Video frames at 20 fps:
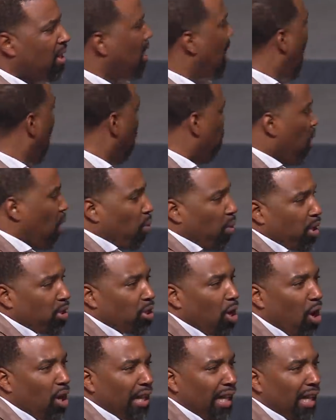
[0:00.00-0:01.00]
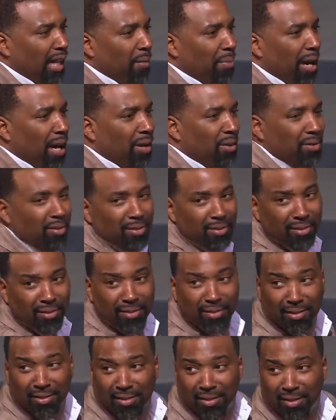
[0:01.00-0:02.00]
of what we're talking about
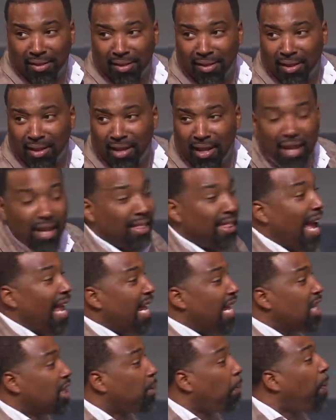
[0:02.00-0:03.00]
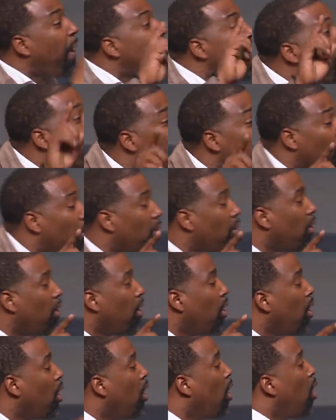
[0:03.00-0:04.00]
that his people
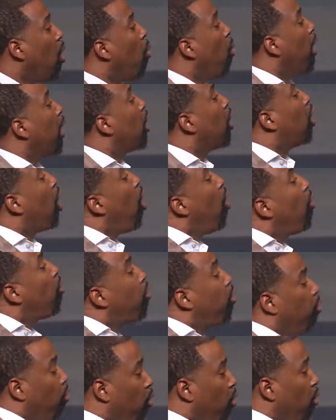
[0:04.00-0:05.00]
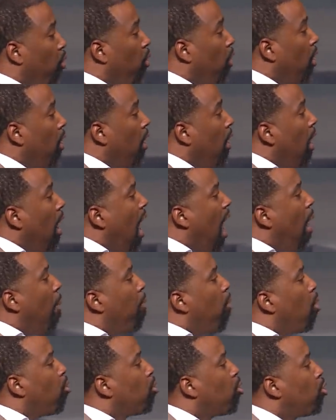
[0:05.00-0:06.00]
would go through a
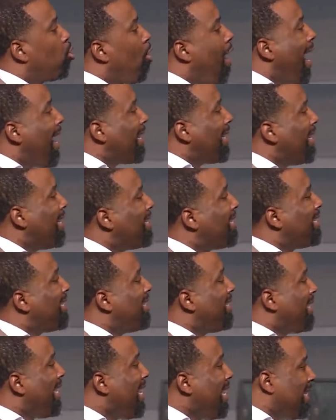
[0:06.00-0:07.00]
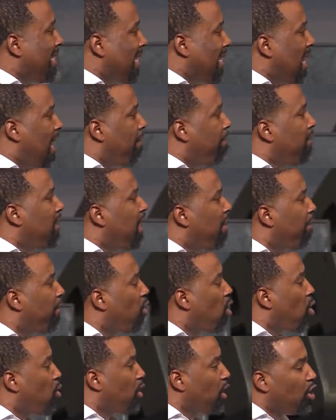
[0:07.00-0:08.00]
protracted season of
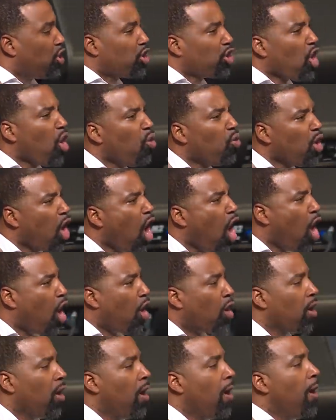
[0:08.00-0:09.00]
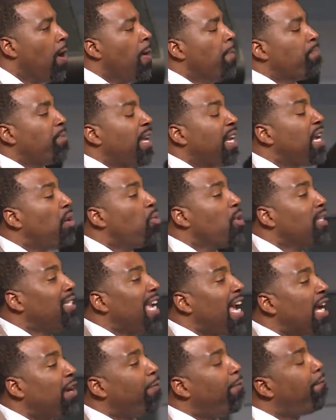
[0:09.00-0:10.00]
difficulty so long that it would
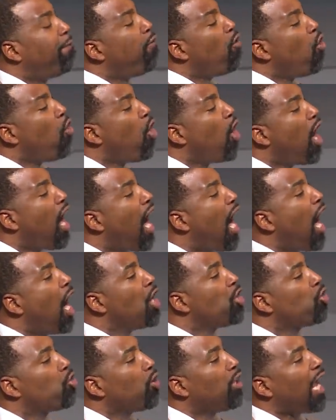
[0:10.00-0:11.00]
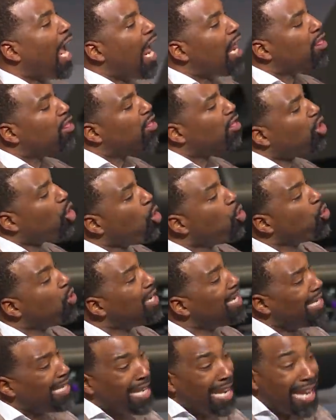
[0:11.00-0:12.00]
take 430
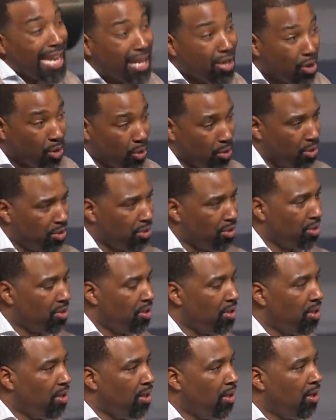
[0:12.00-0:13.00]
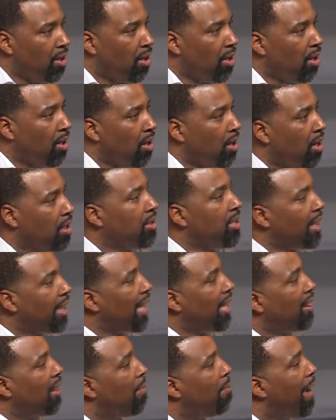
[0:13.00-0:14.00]
years to
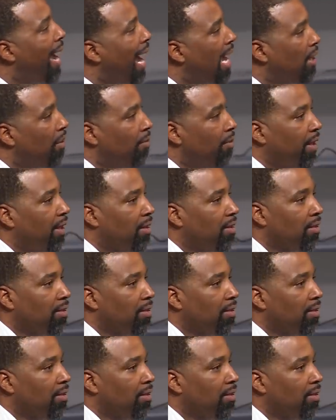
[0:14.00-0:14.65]
get them out of it.